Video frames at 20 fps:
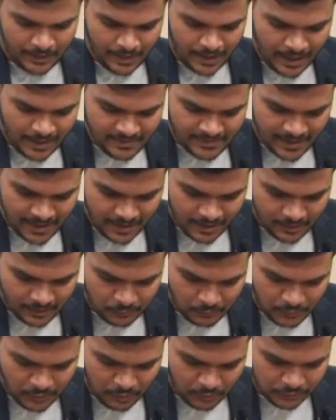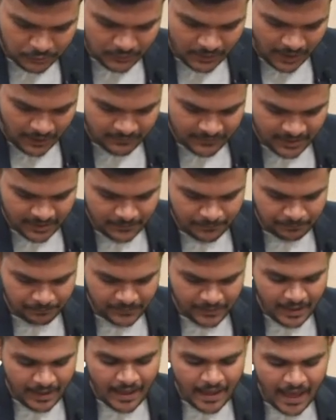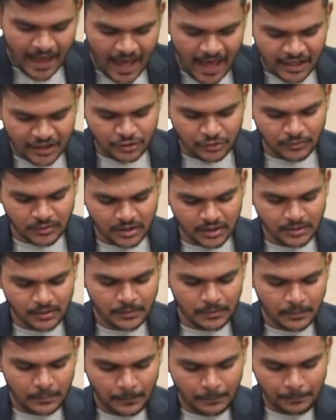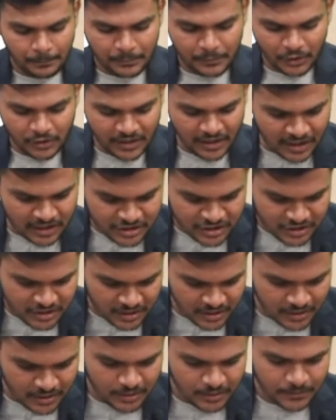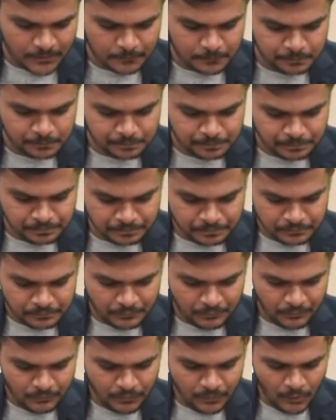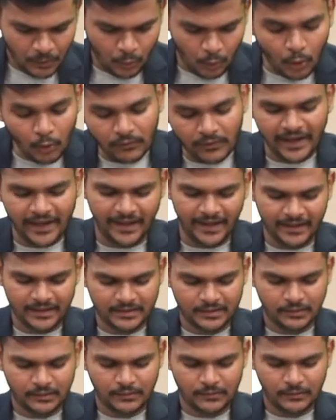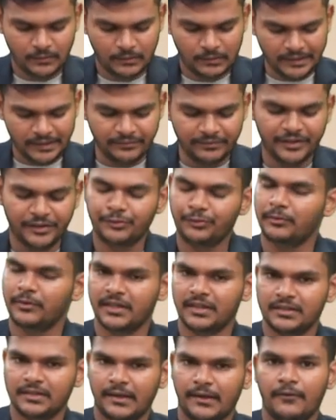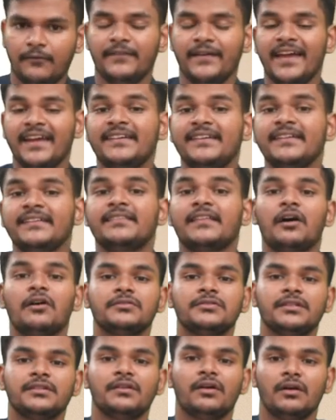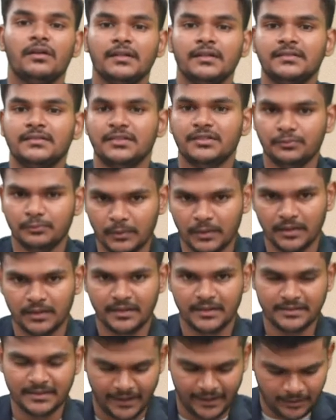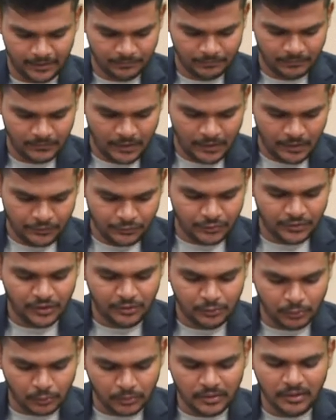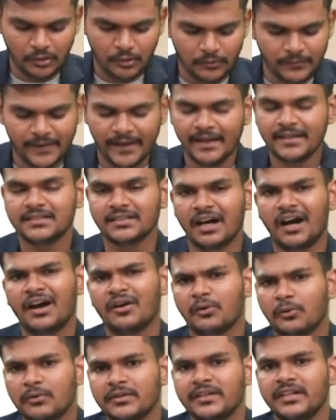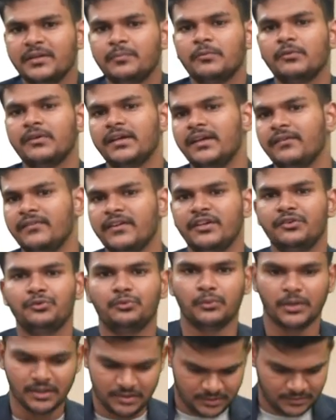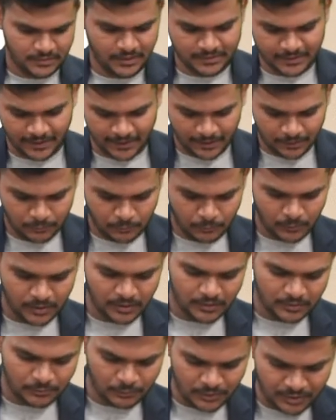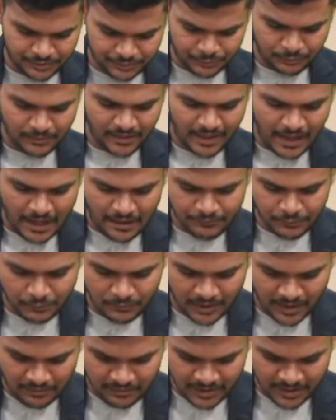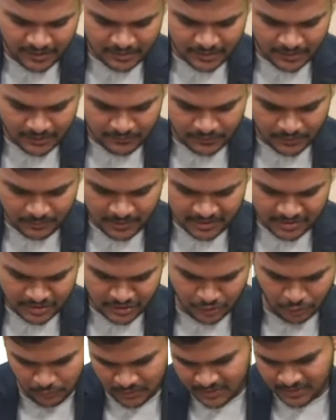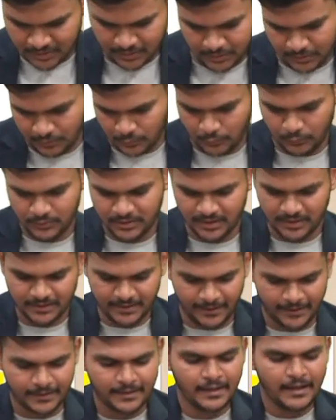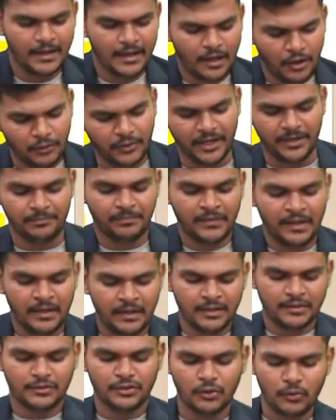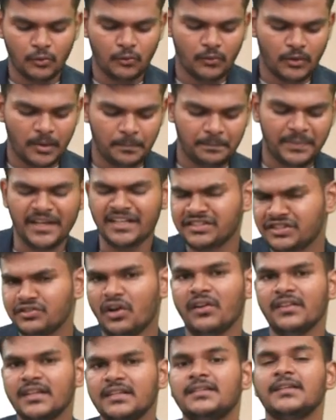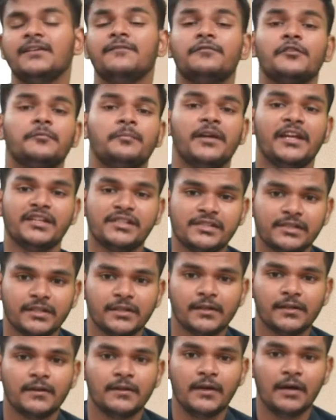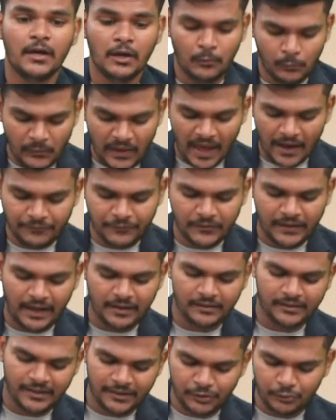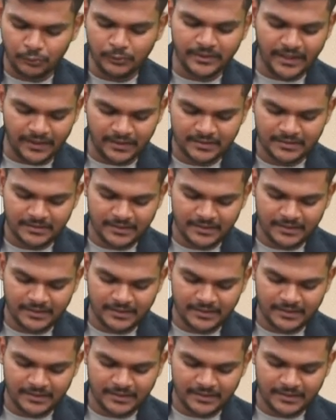And then we also have the annual production overhead given to us of $80,000 as well, isn't it? So the total overheads are already given to us, isn't it? What else do we have? Do we have any other information? No, it's just a solution, isn't it? Okay, so based on this information, we have to calculate two things.